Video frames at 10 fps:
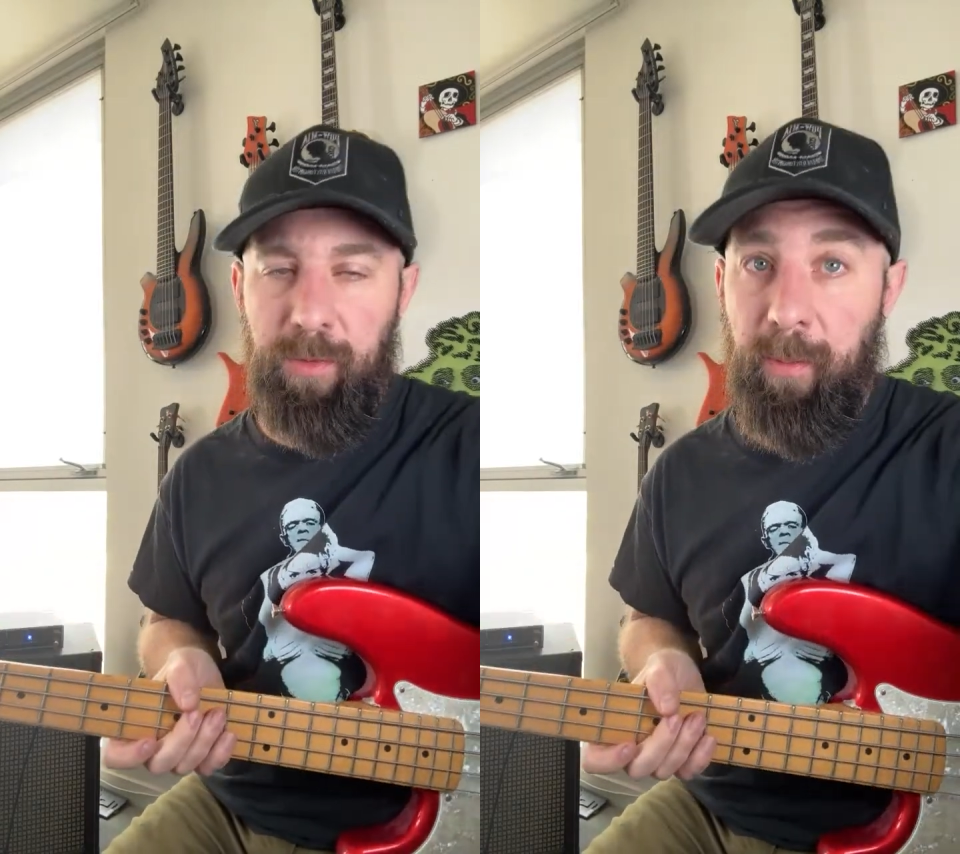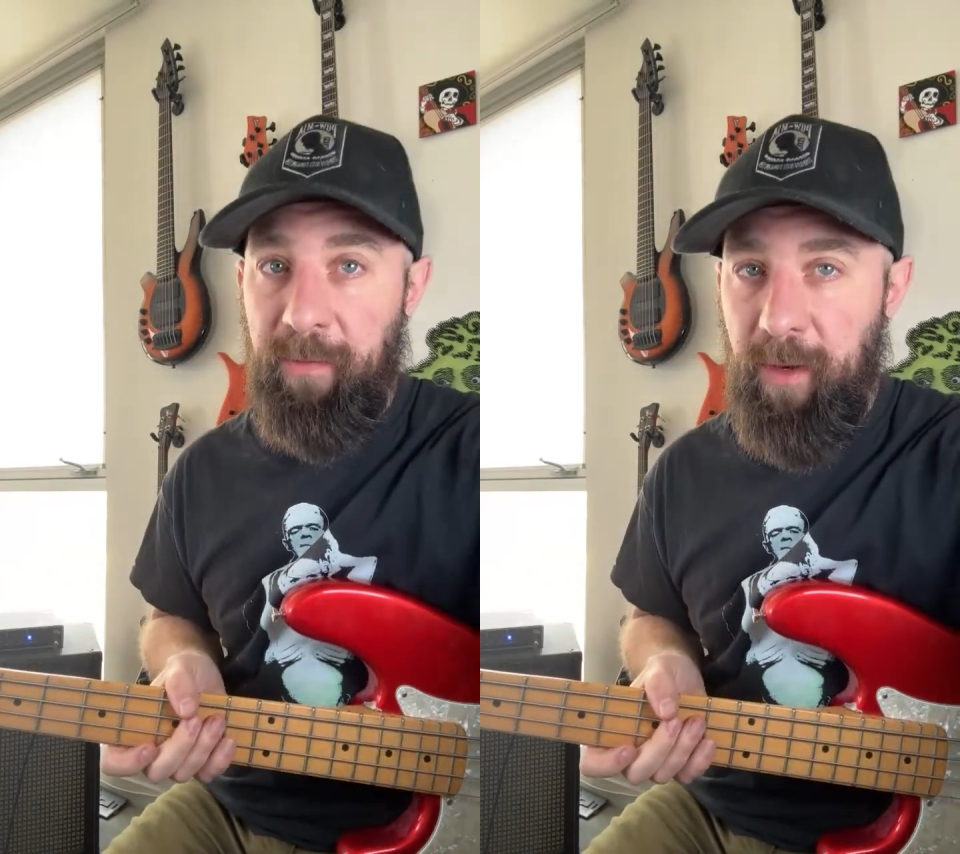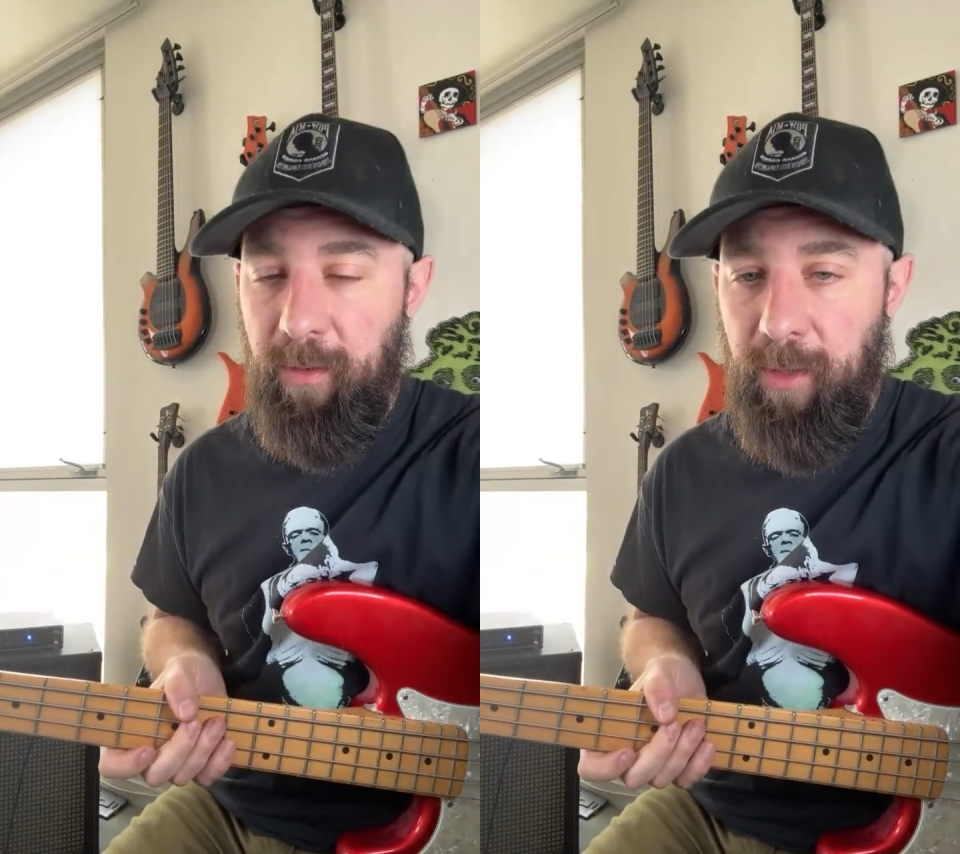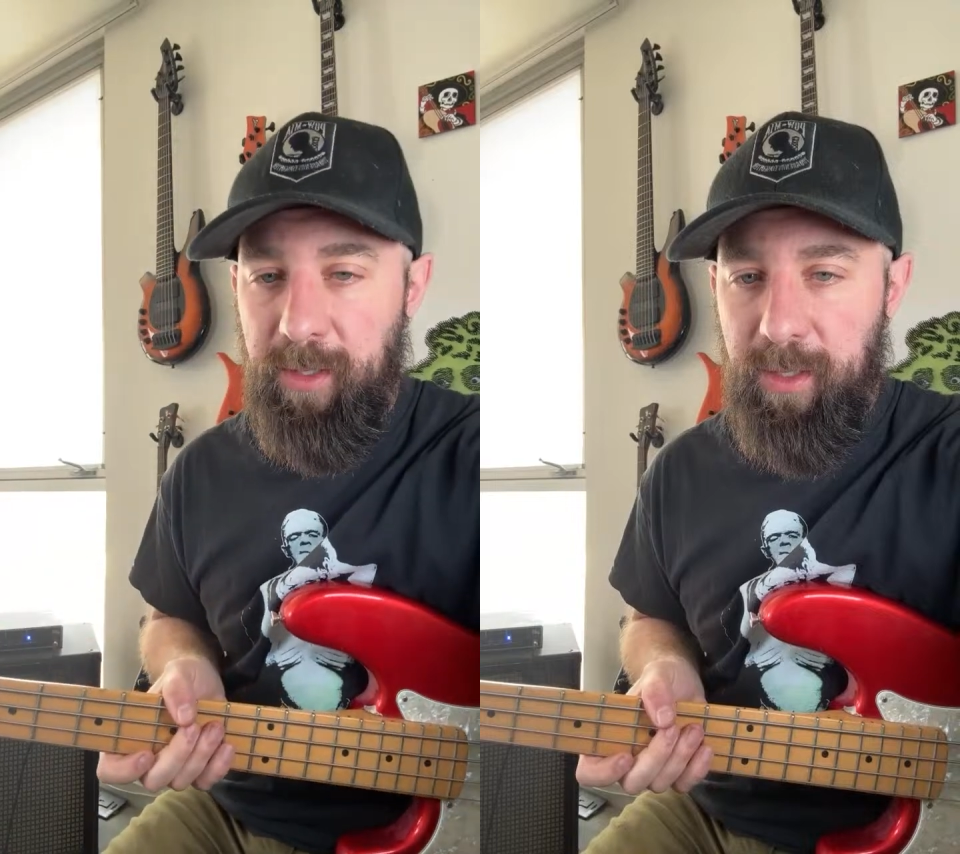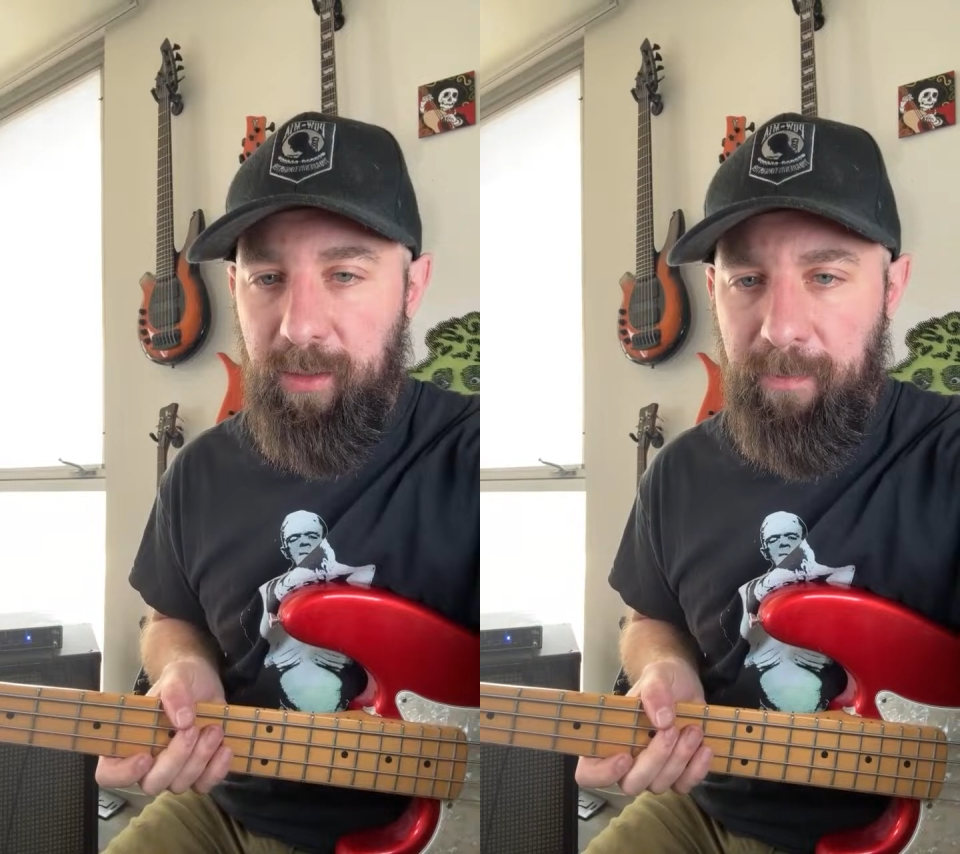one of my favorite ones too.